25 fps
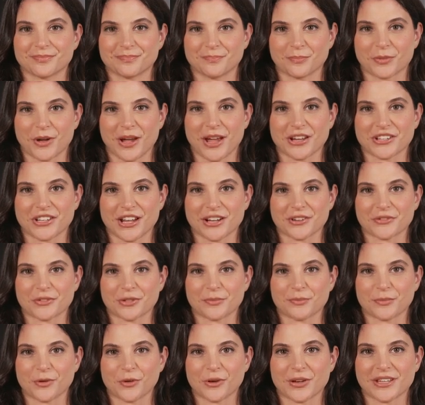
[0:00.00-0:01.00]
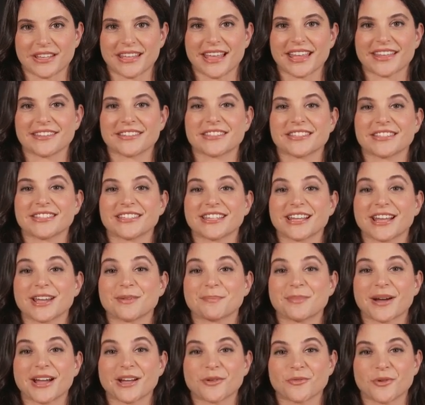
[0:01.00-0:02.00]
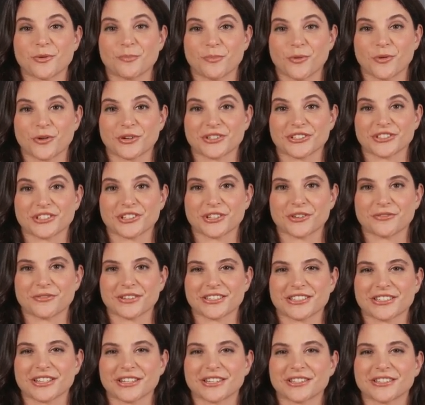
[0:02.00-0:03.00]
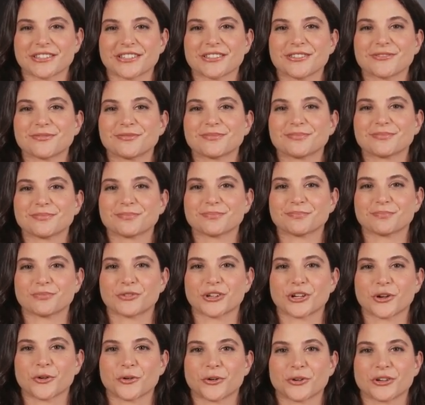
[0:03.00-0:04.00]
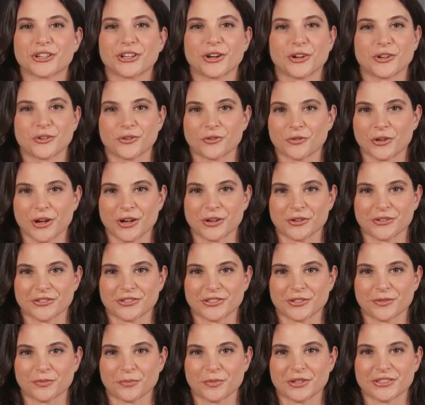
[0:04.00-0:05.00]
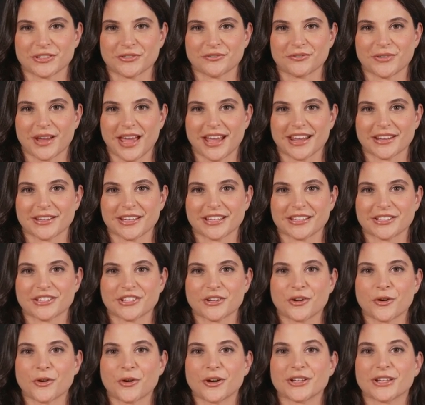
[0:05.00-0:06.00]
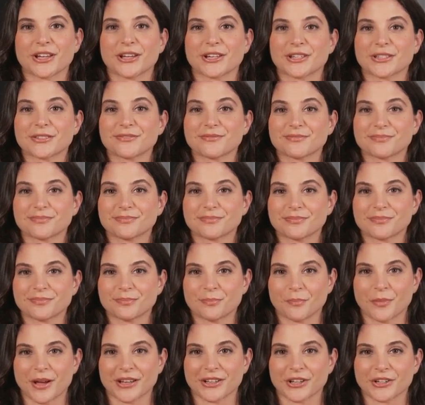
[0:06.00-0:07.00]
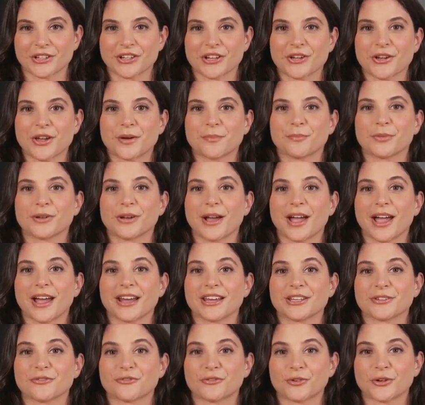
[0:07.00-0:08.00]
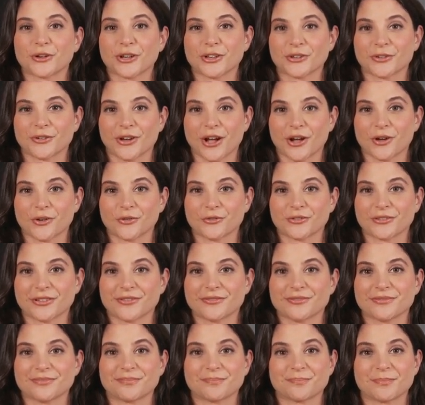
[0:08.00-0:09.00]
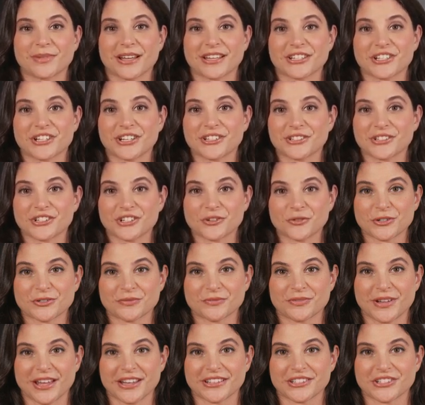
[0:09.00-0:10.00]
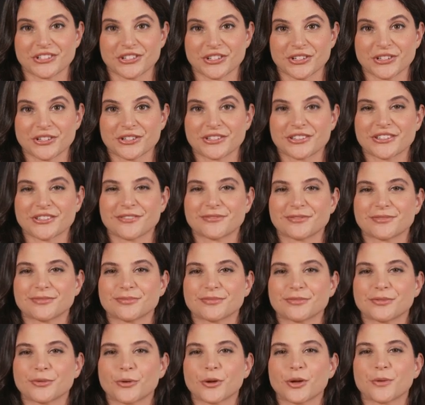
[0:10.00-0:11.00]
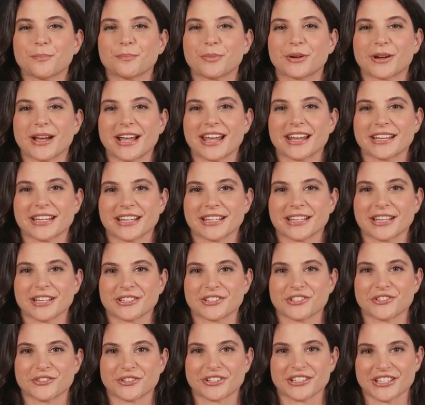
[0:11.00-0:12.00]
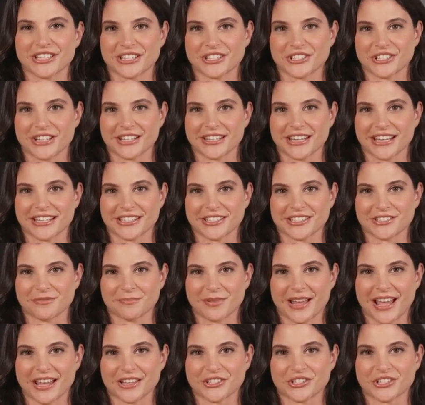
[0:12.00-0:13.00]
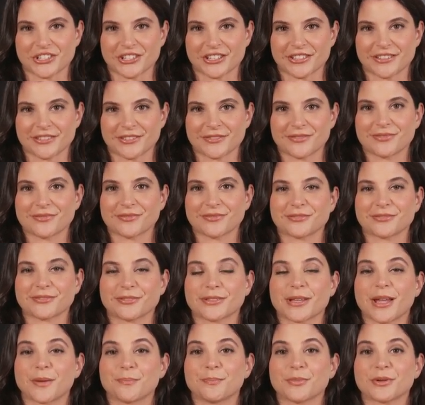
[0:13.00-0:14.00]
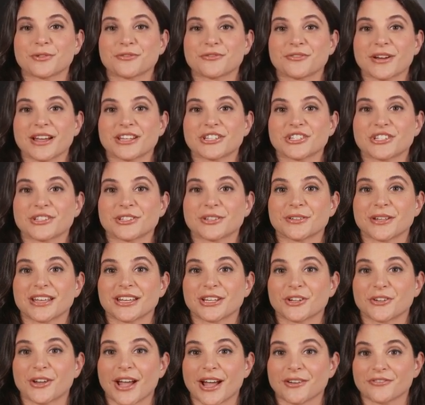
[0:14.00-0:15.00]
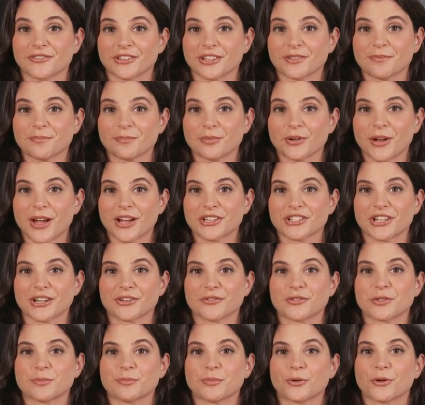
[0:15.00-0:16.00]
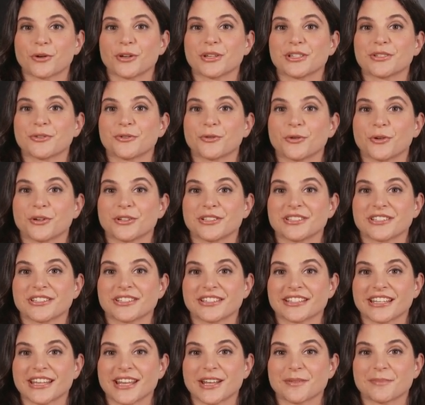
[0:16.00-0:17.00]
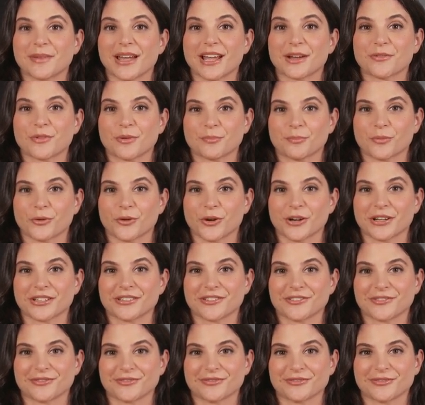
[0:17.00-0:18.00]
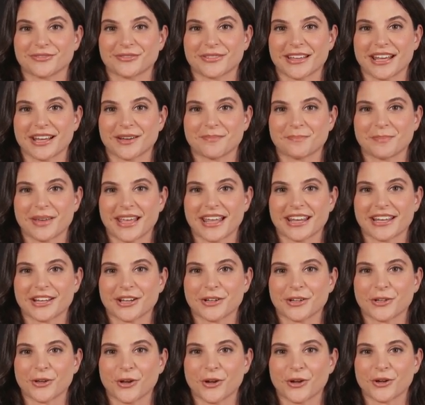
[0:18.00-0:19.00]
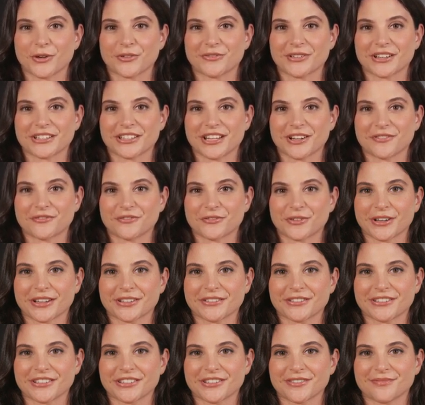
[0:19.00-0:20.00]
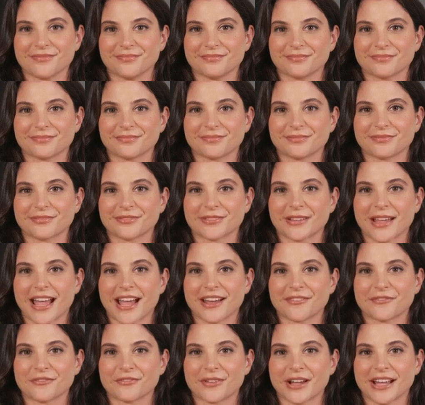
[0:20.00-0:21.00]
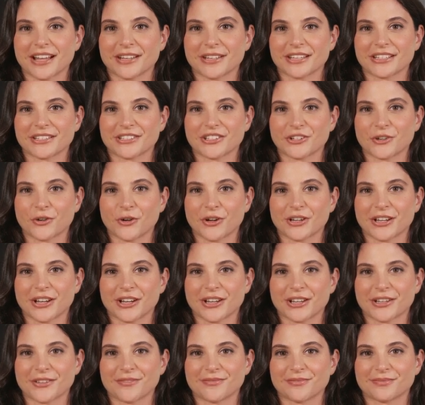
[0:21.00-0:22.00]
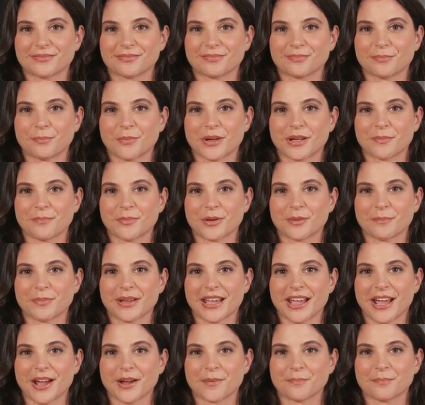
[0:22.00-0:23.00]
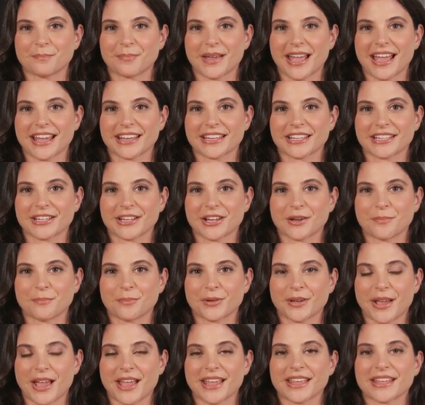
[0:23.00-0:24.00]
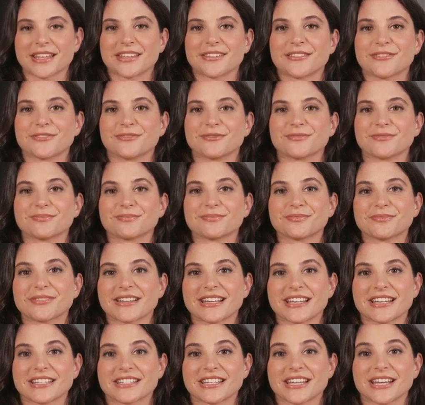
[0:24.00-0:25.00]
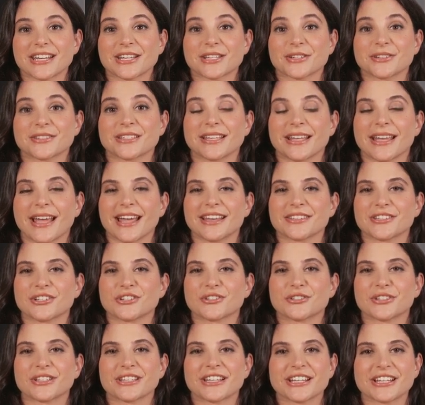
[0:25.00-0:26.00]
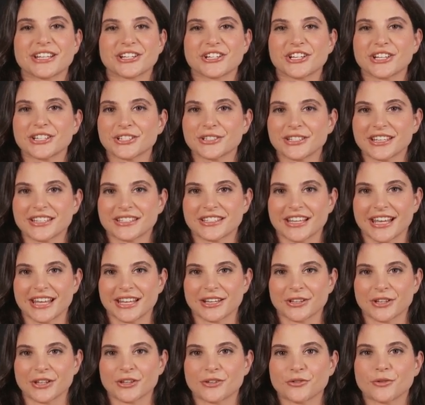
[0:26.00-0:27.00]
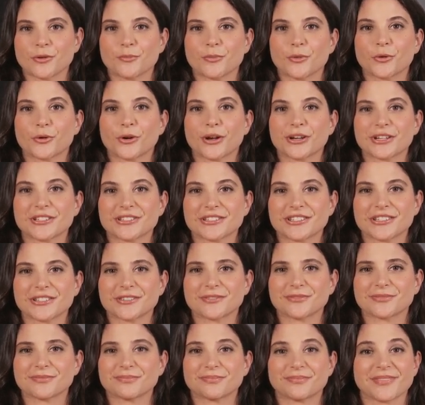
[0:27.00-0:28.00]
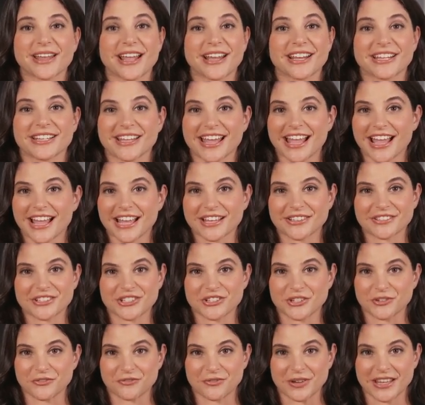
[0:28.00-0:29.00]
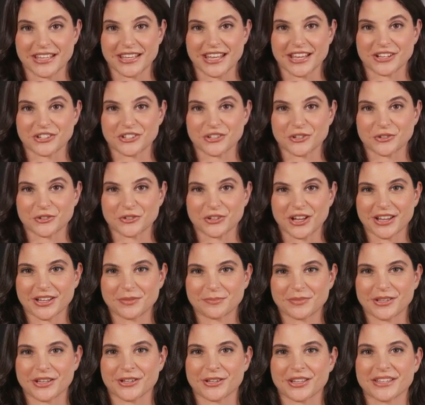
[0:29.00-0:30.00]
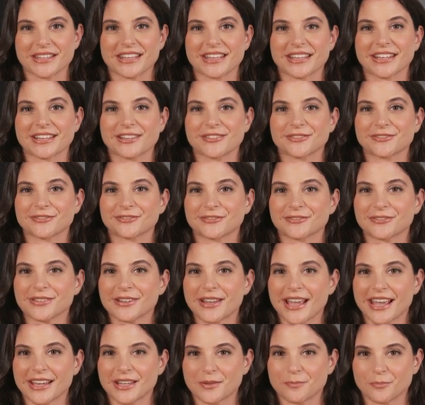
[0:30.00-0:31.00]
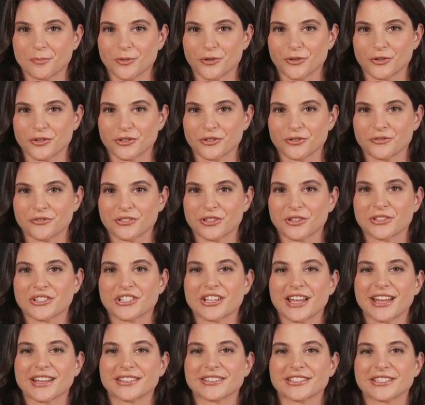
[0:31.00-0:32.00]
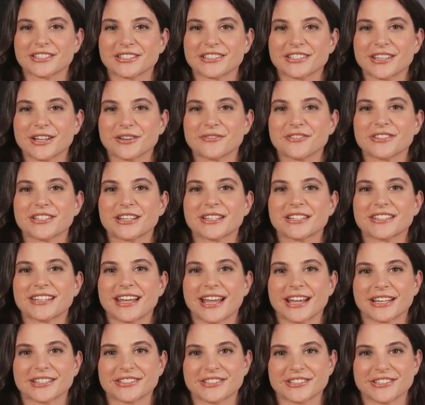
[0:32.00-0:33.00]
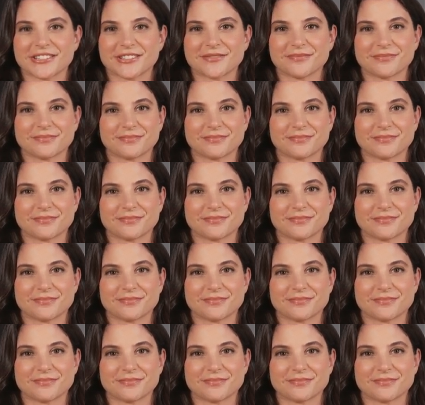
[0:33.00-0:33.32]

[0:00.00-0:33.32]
Project Report and CMA Report Services. Fuel your growth with Filings Corner. Whether you're applying for a loan, pitching to investors, or planning a strategic expansion, a professionally crafted project report or CMA report can make all the difference. At Filings Corner, we prepare bank-compliant, detailed, and strategically tailored reports that enhance your financial credibility and improve your chances of success.